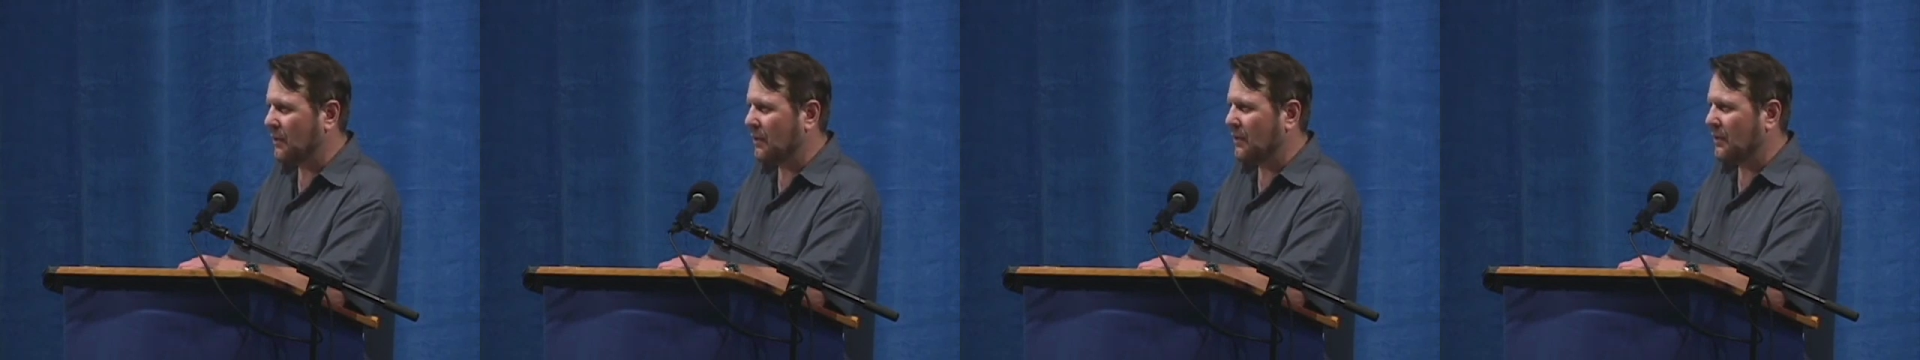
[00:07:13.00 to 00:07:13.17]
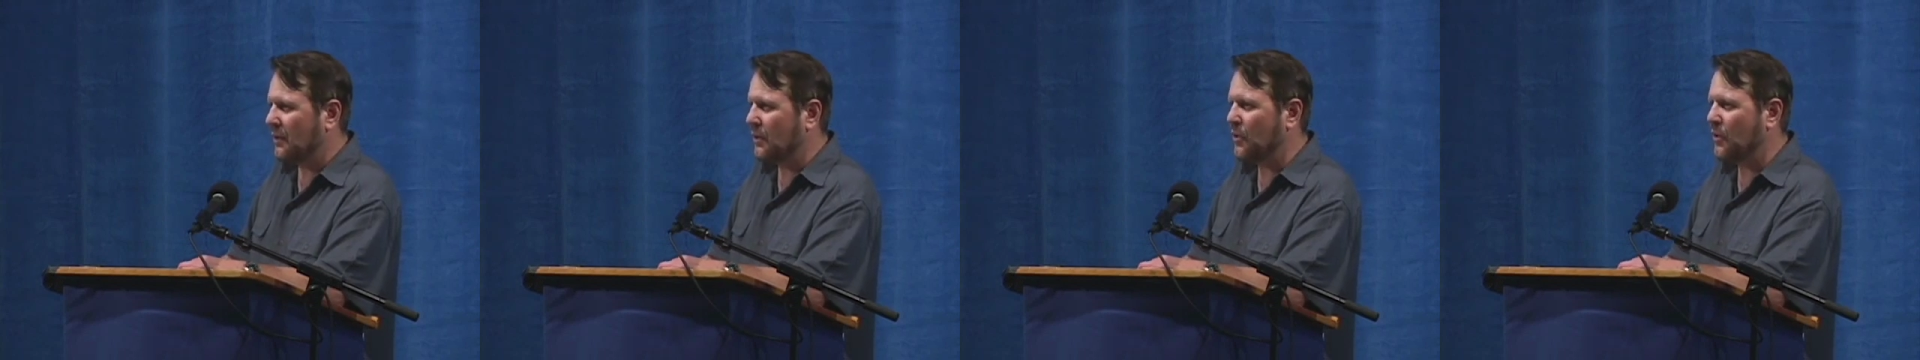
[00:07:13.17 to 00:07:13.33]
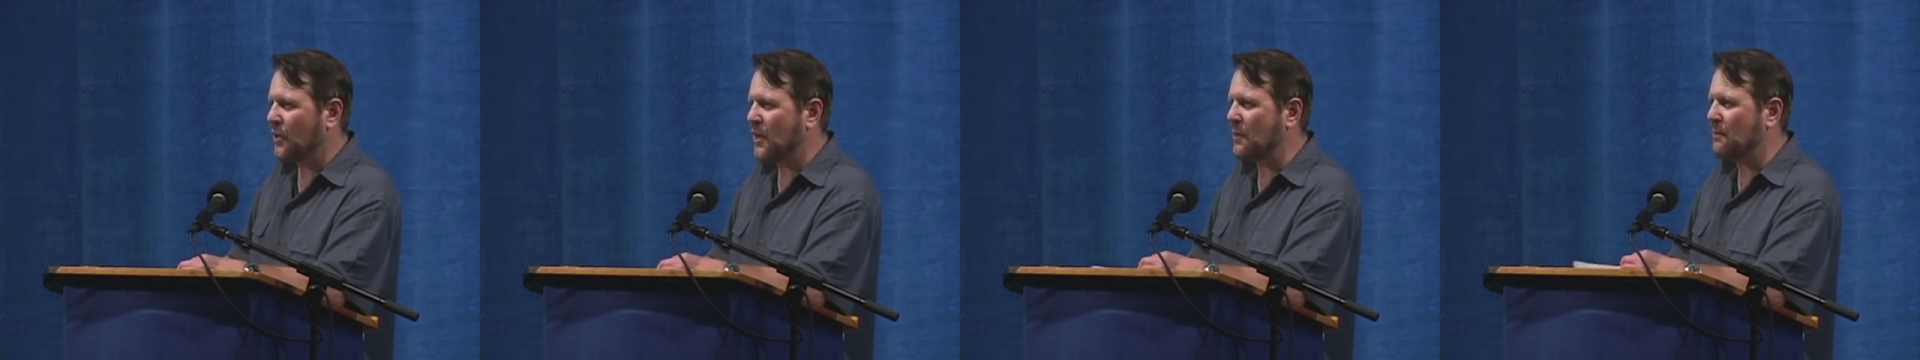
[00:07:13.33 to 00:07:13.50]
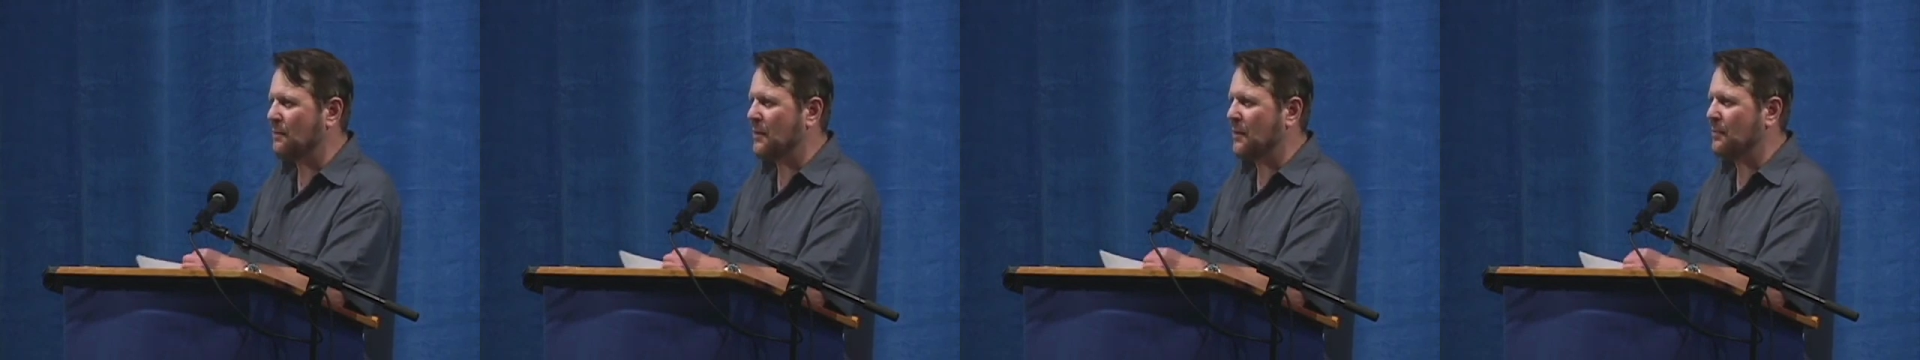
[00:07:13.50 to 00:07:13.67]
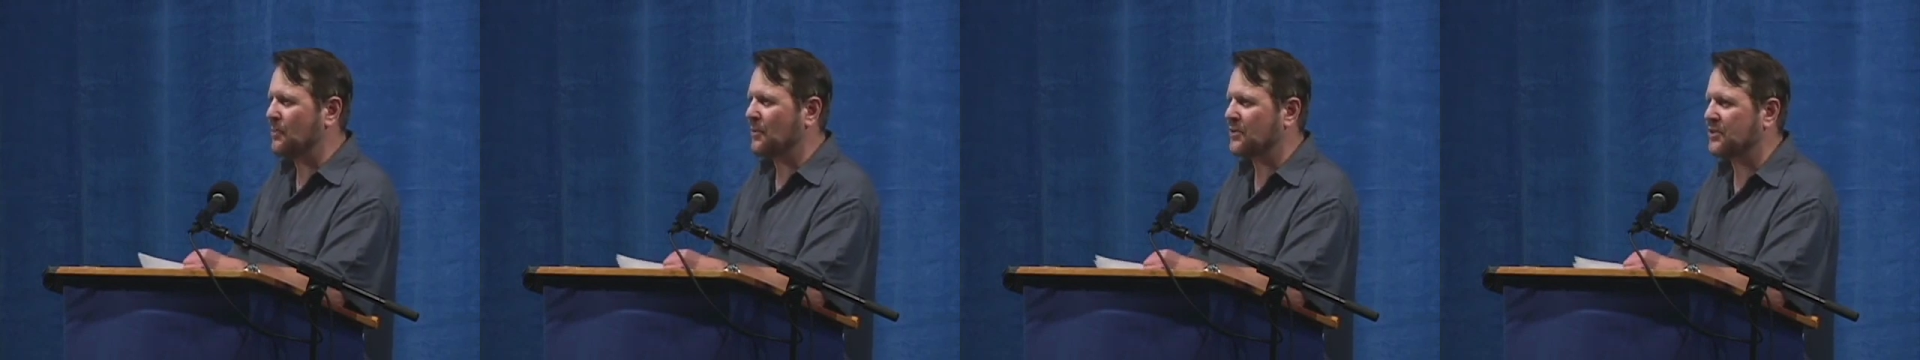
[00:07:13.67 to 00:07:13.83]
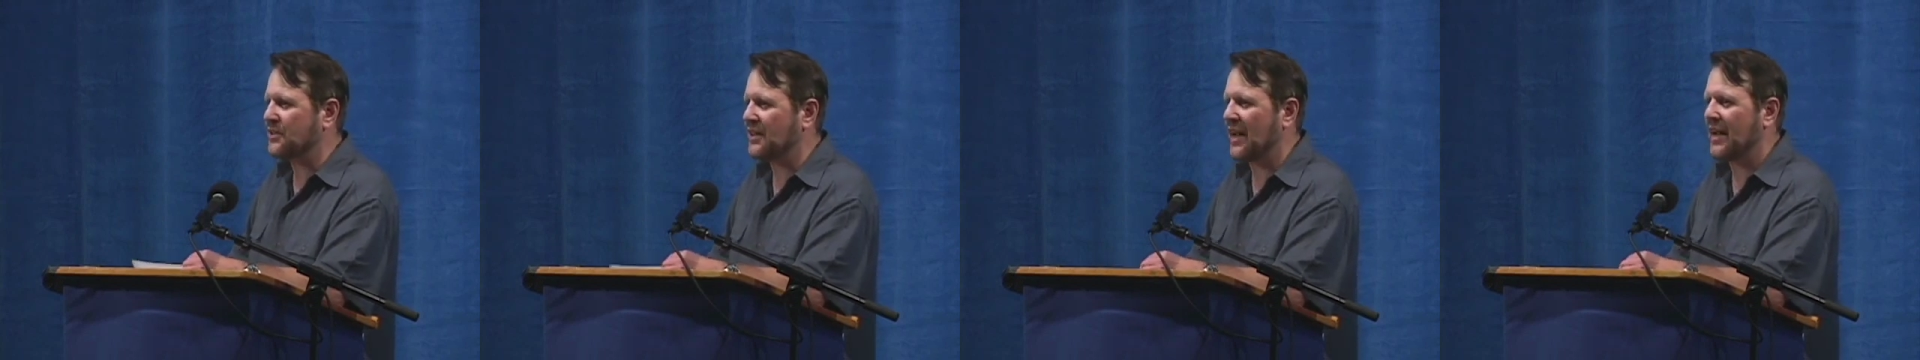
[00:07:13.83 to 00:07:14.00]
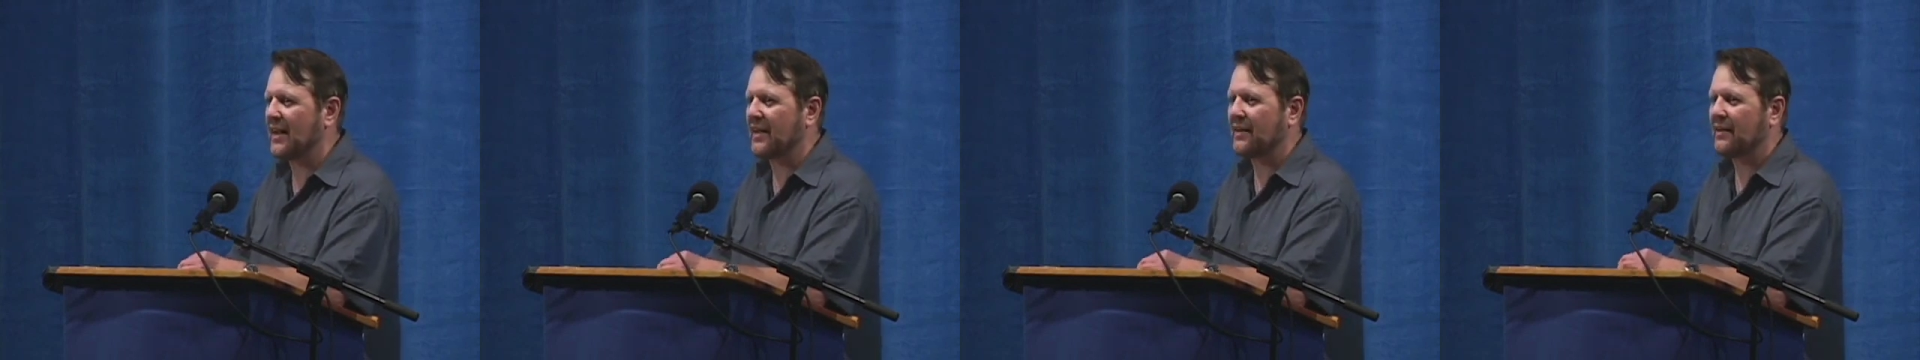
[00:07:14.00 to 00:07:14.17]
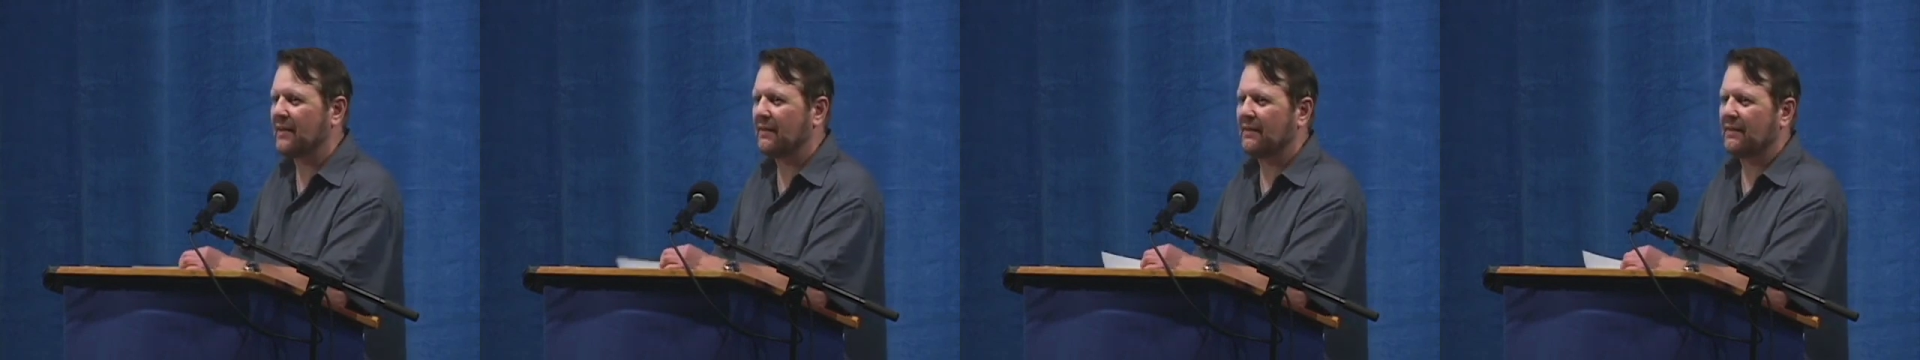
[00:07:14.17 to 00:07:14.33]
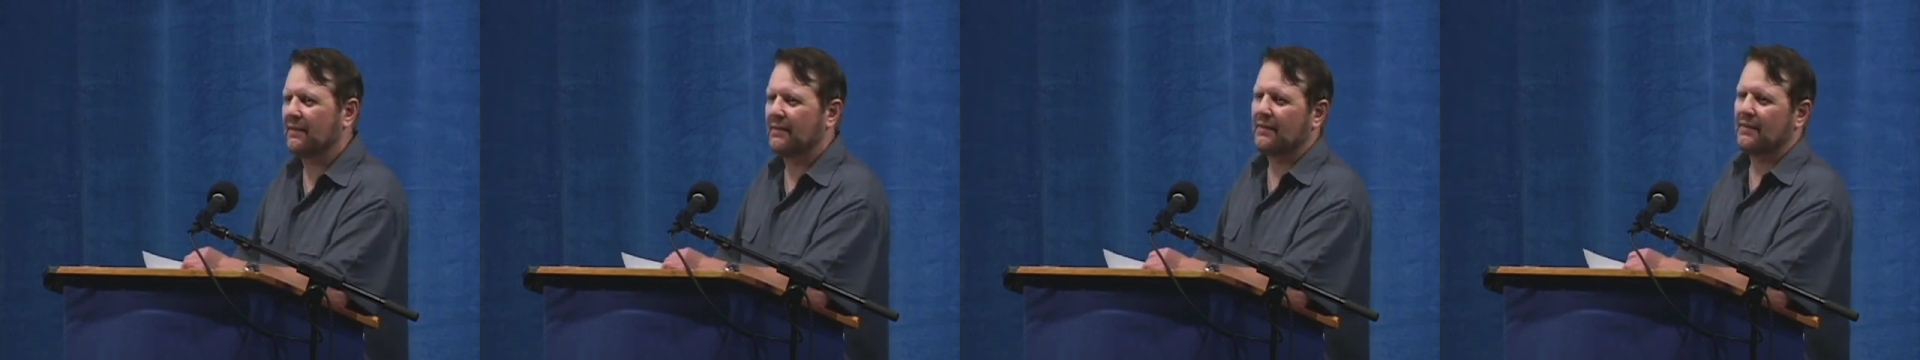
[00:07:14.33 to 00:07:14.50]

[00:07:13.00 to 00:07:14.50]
You hear people say,